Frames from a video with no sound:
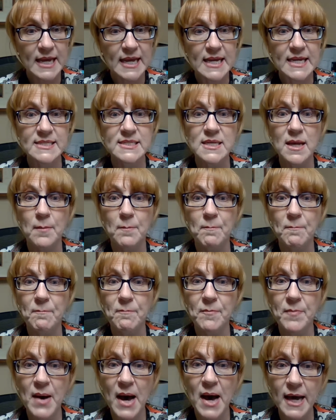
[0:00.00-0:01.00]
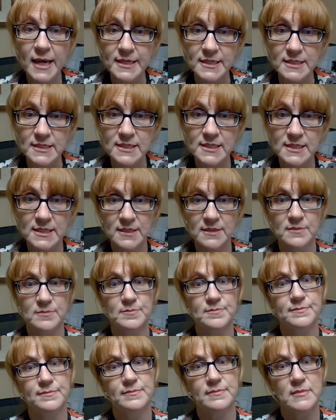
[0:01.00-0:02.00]
It's a punt.
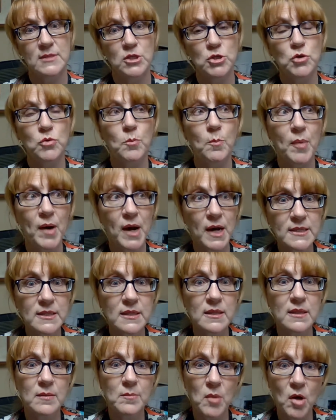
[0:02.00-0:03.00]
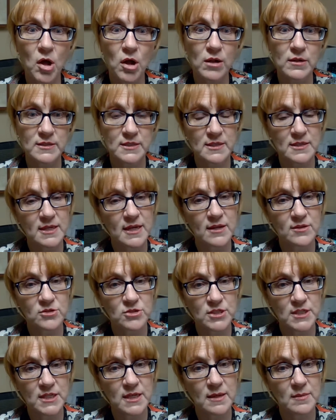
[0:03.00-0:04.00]
You punt the ball to the other
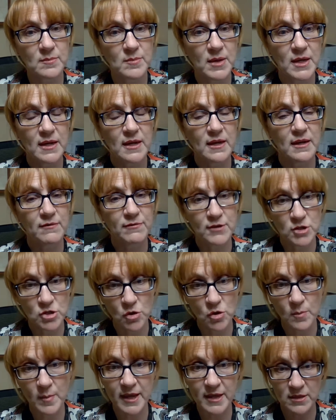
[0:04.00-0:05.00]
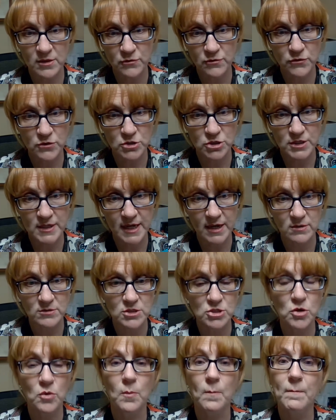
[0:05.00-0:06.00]
team if you don't make the first down.
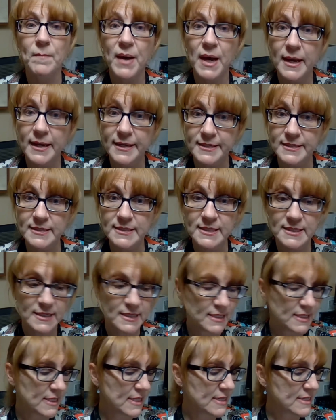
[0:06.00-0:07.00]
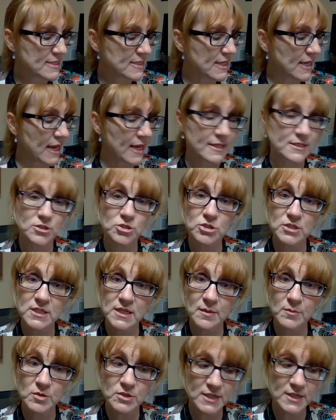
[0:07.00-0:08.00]
So punt is the answer to
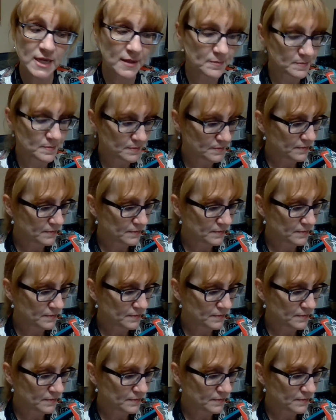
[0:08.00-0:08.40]
number 10.